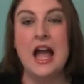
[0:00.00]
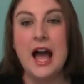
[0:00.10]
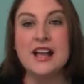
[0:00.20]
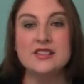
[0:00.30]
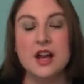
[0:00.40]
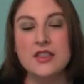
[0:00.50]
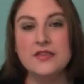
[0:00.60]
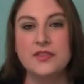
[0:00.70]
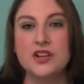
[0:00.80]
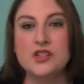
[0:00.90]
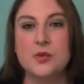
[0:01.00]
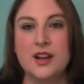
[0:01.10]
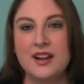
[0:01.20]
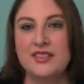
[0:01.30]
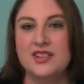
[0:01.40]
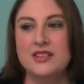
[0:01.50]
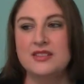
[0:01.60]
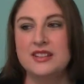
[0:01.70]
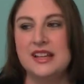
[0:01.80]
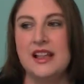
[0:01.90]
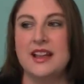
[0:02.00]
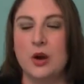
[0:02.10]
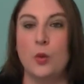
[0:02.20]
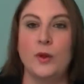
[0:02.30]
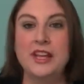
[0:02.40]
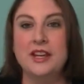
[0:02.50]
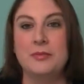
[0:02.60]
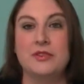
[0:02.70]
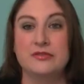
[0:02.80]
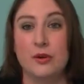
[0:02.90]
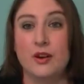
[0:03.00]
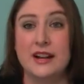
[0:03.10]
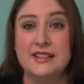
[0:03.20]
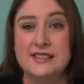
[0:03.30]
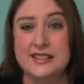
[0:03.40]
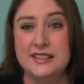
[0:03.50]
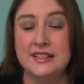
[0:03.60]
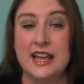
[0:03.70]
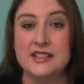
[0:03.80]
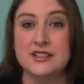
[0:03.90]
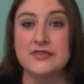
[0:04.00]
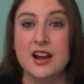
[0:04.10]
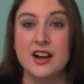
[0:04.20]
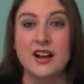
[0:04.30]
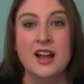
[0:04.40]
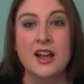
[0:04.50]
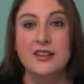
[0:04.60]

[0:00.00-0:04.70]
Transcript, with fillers: I saw the first one literally like a week before I'd seen Catching Fire.